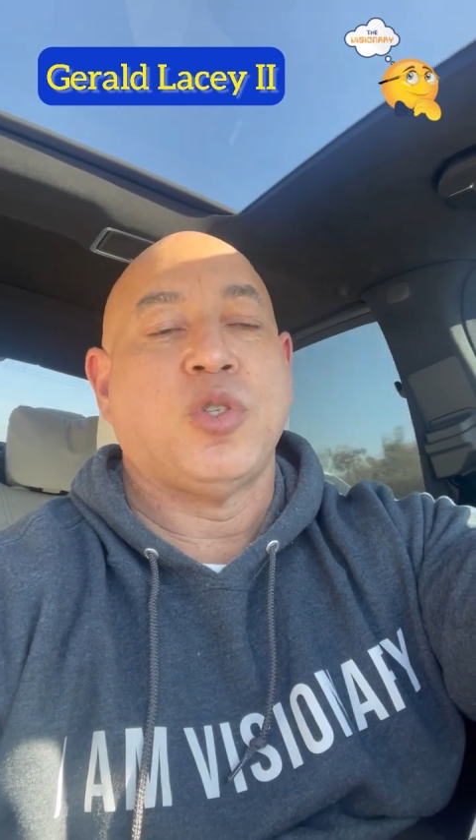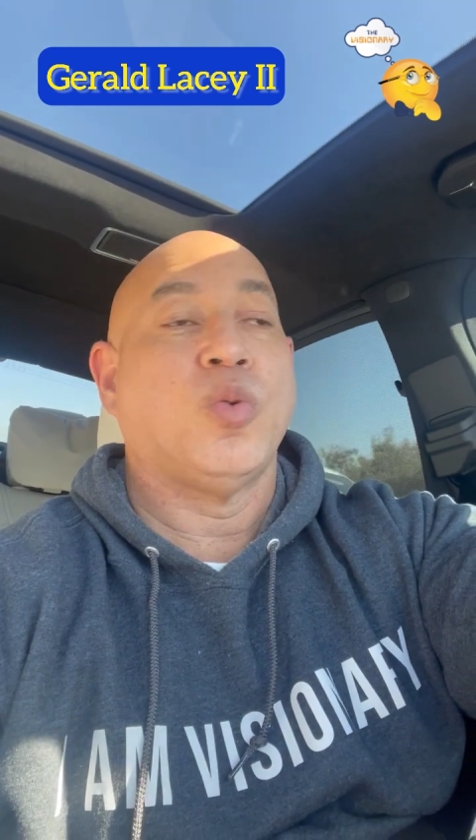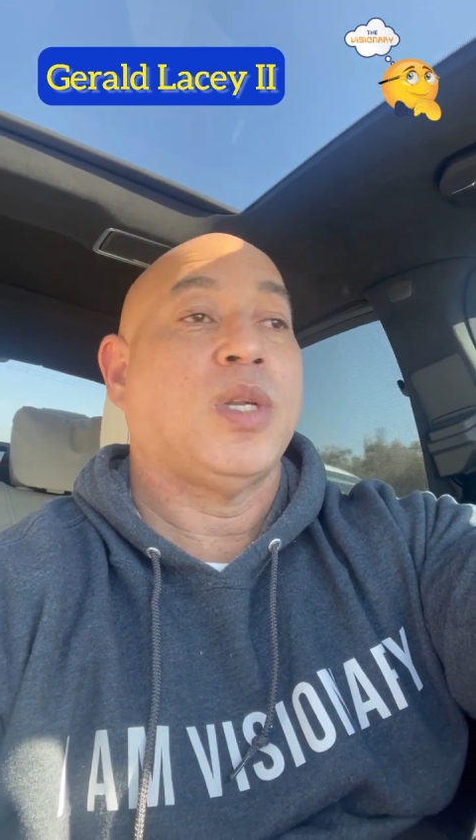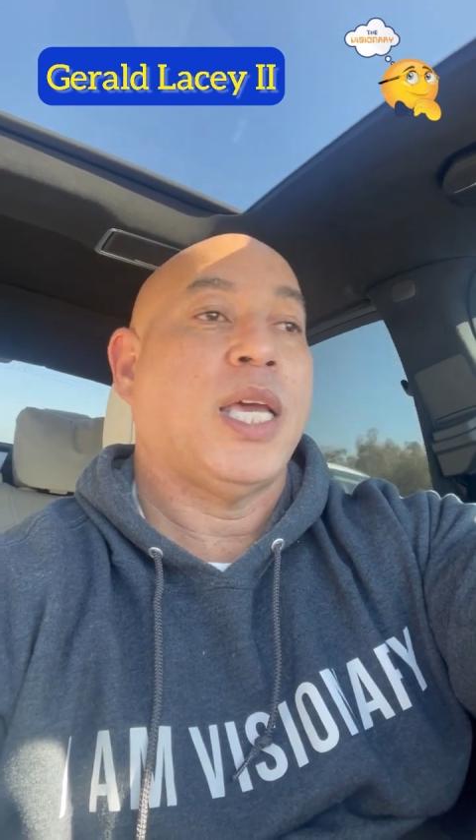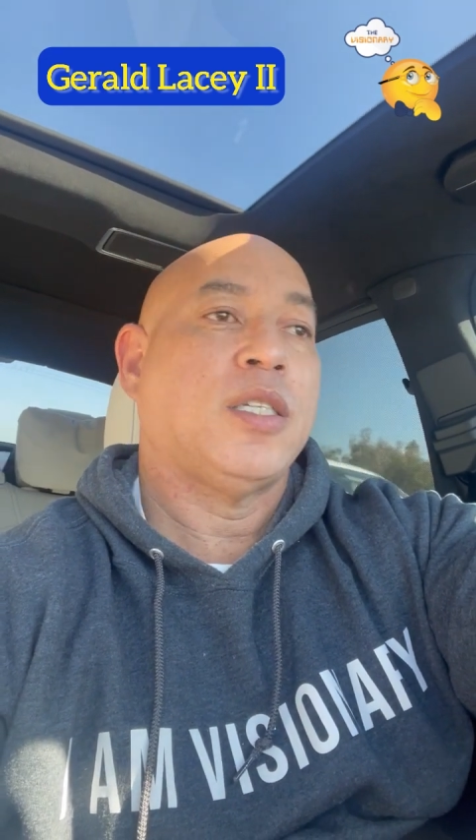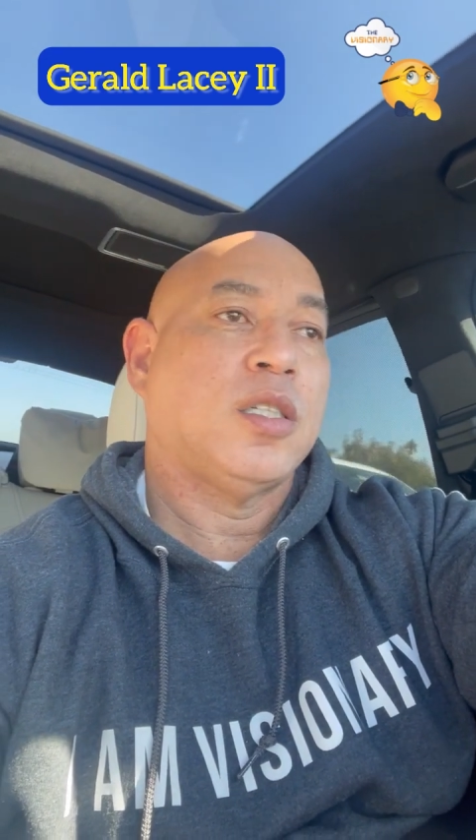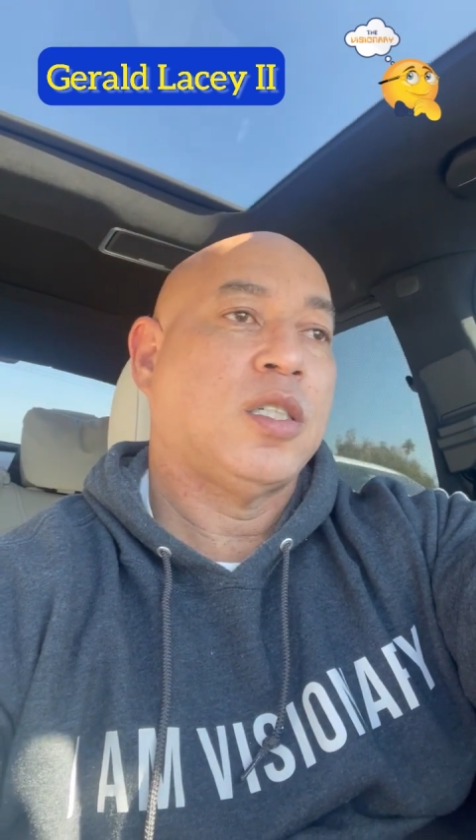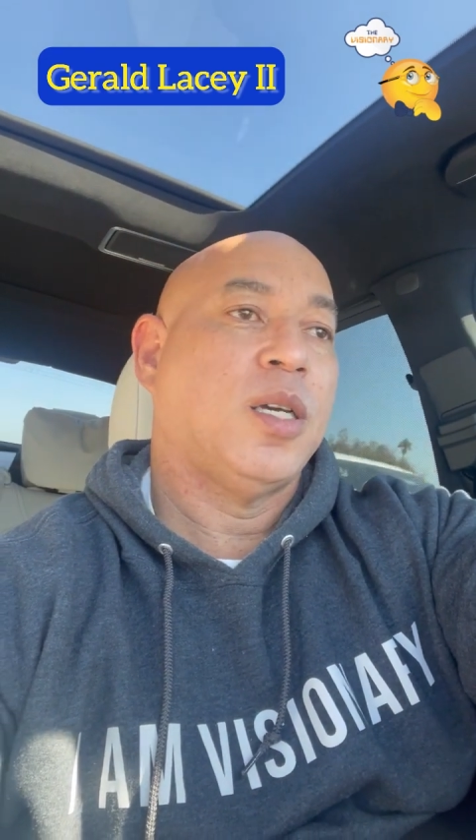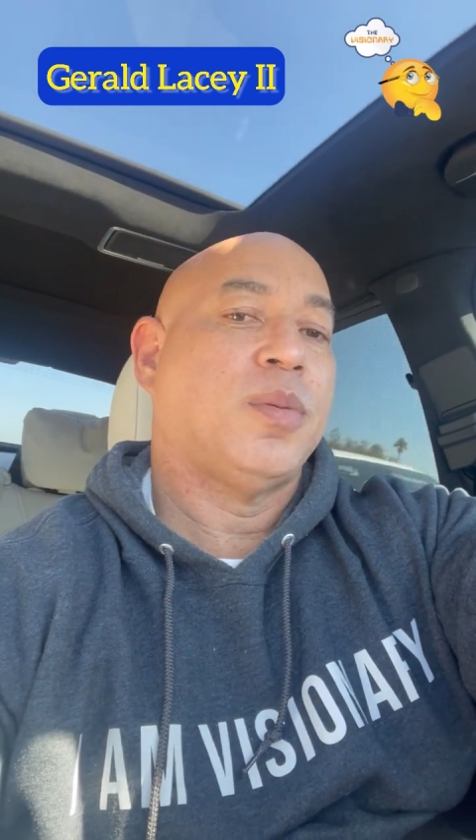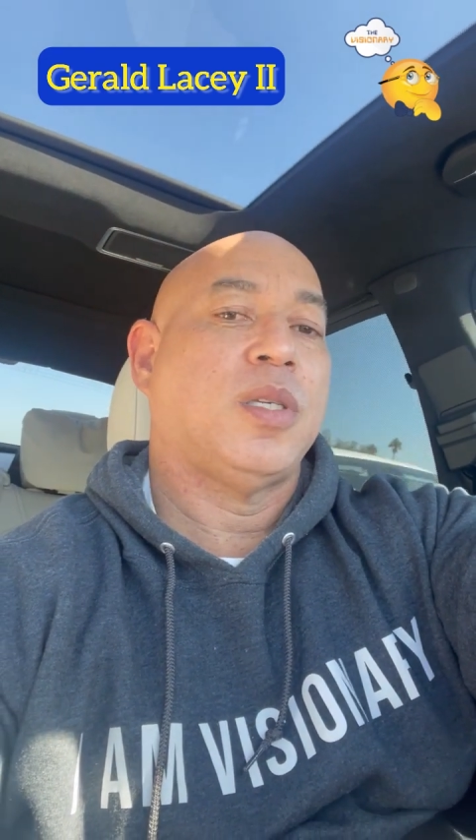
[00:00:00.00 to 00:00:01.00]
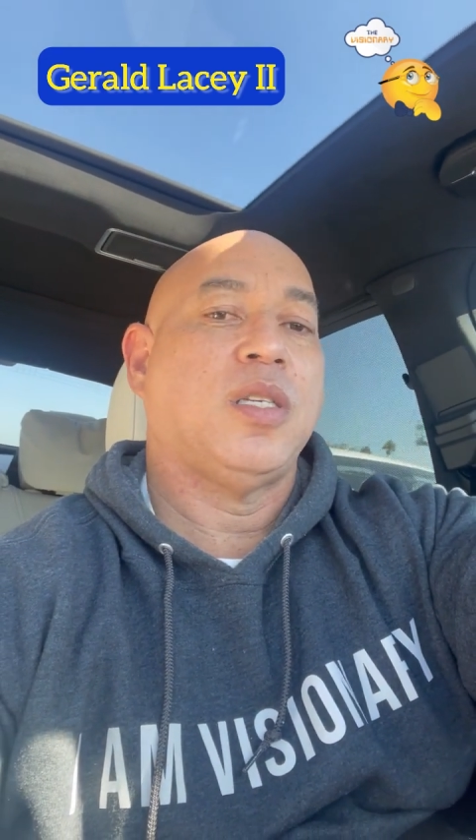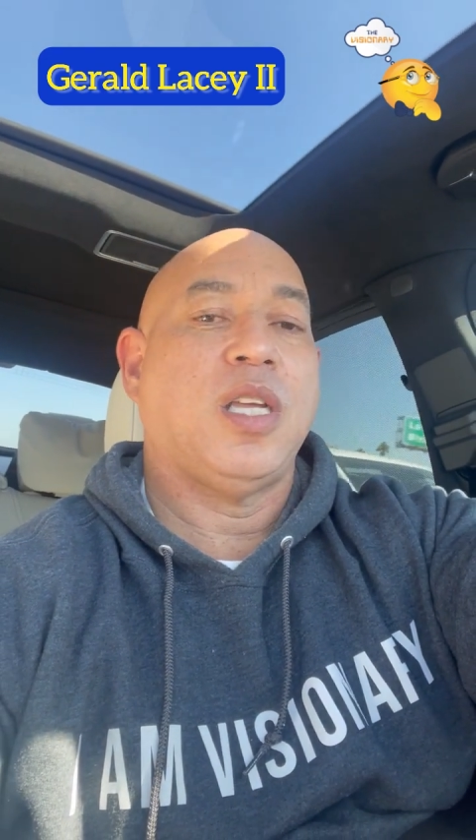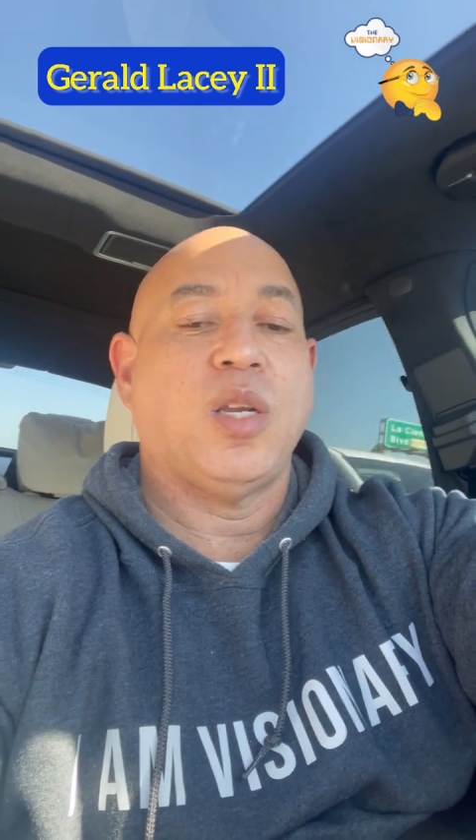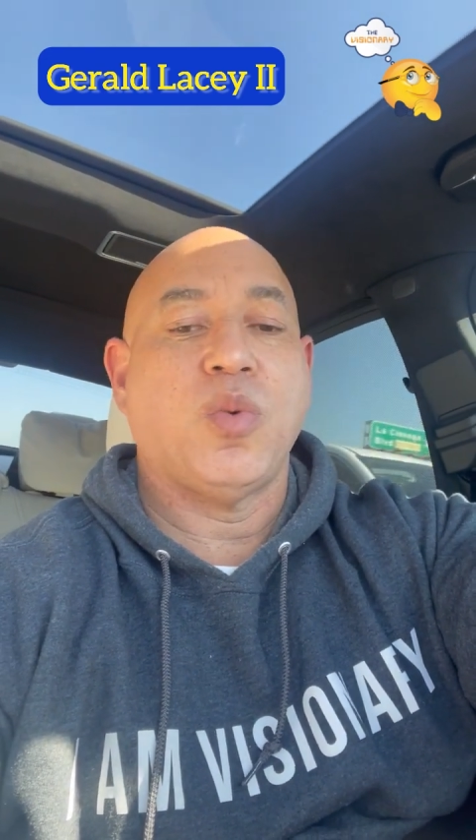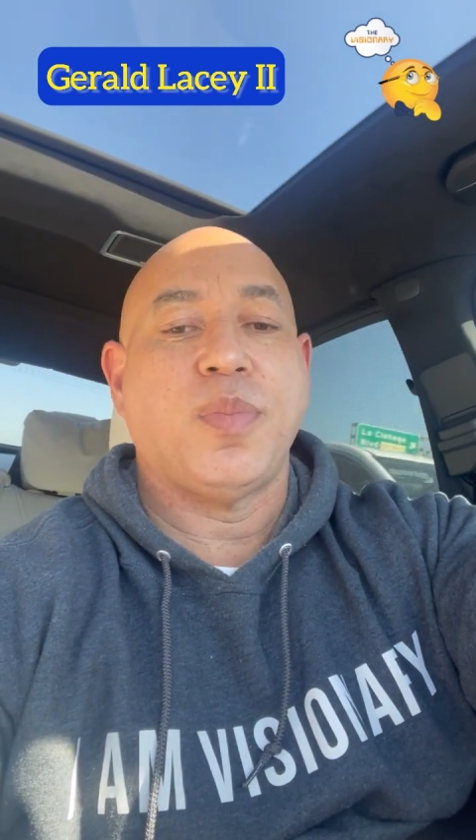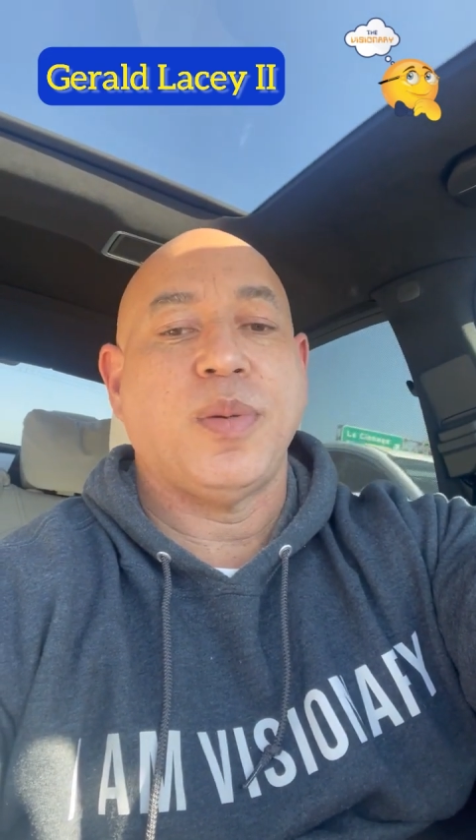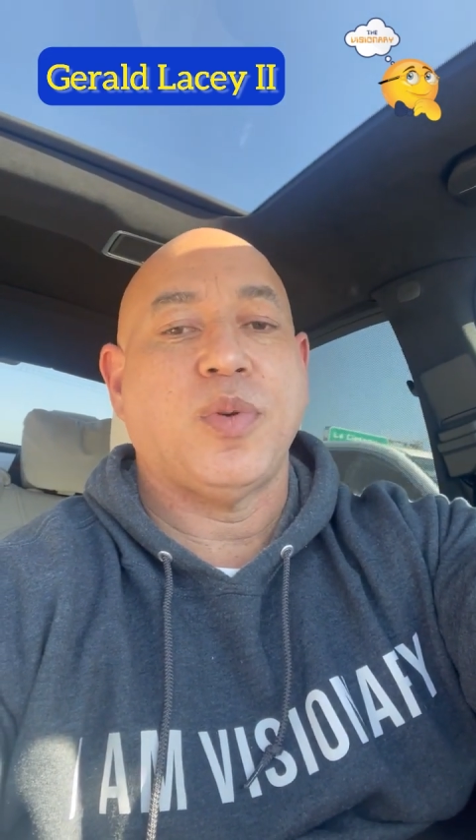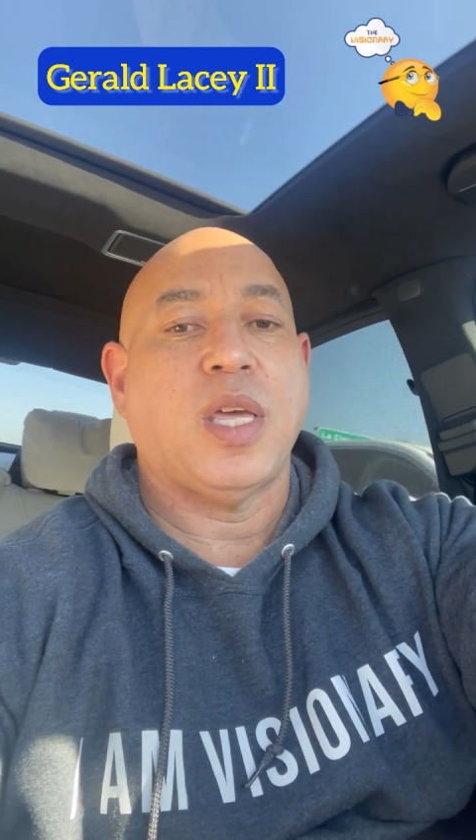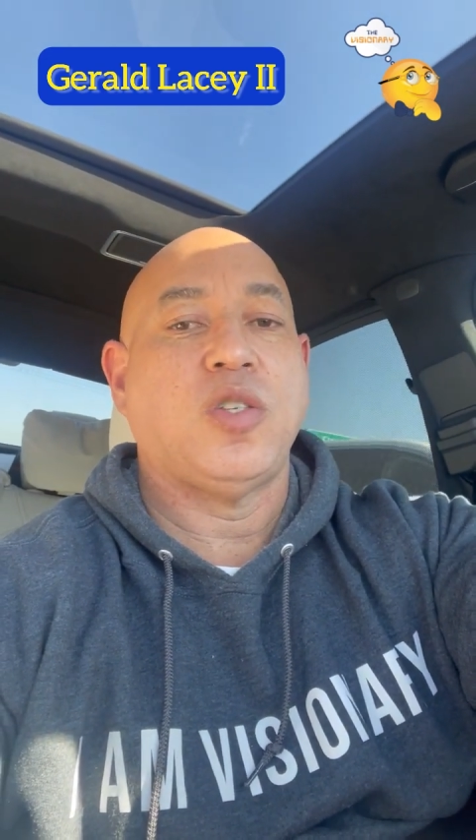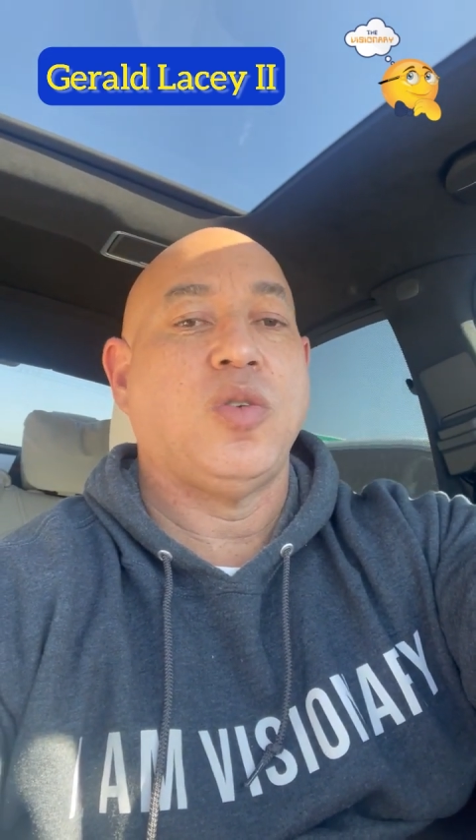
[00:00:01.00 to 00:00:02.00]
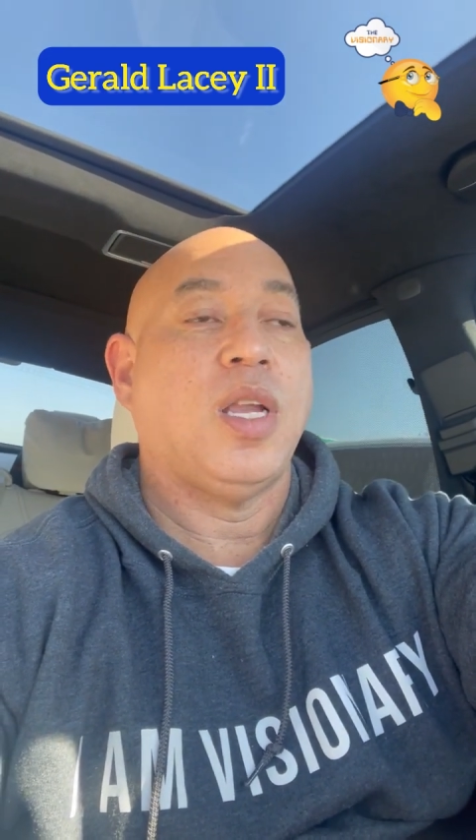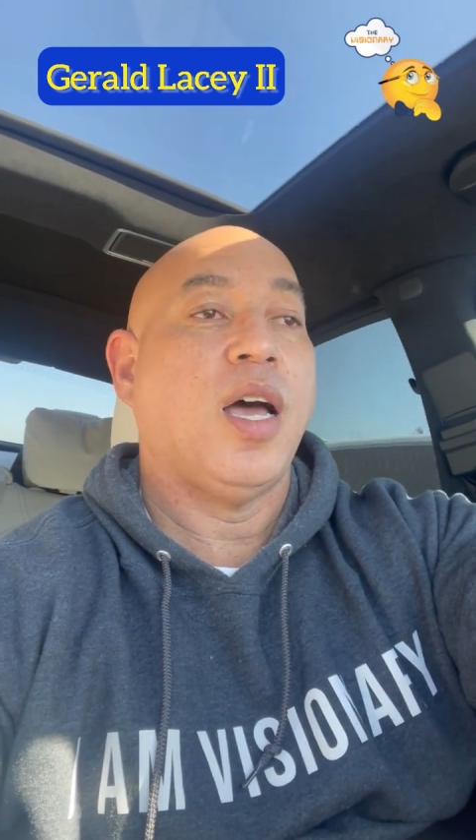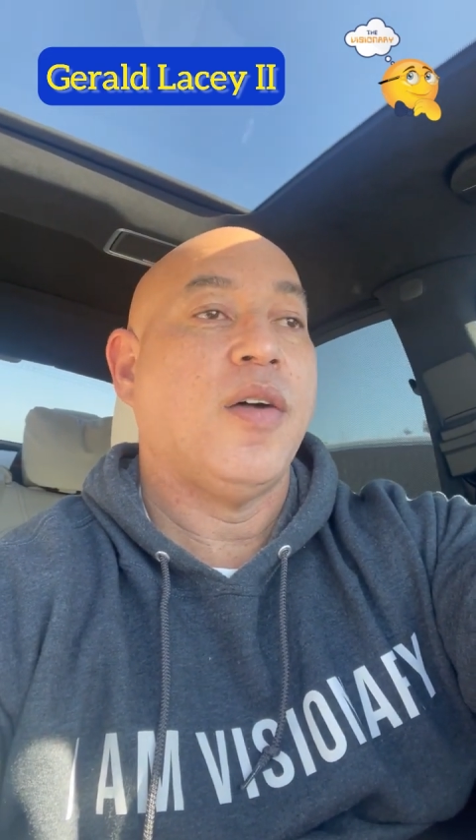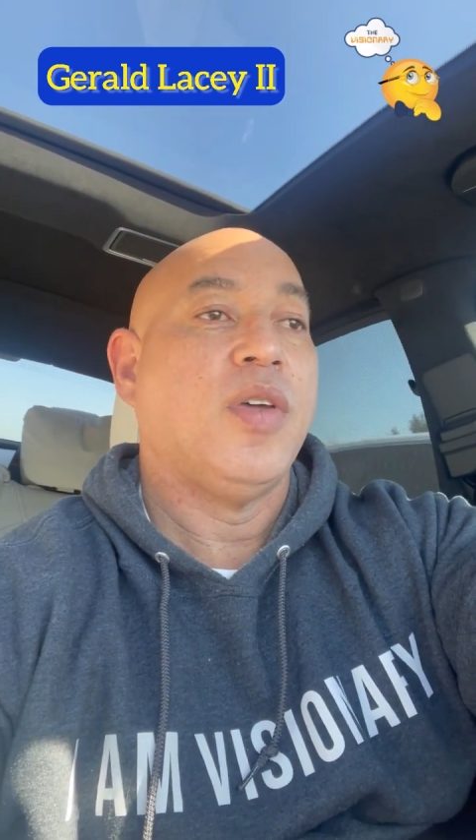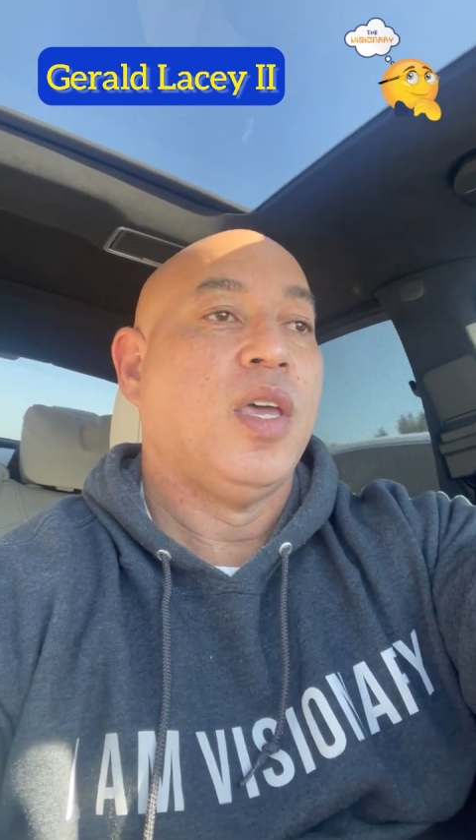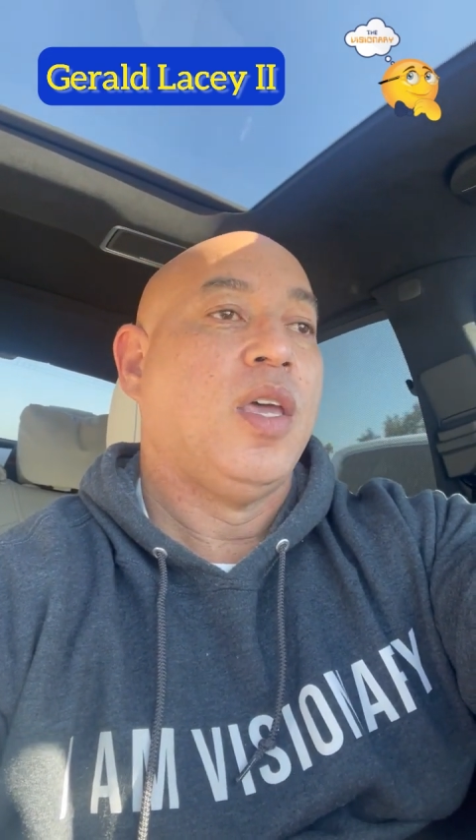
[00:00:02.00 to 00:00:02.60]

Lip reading: to relationships and dealing with people that you love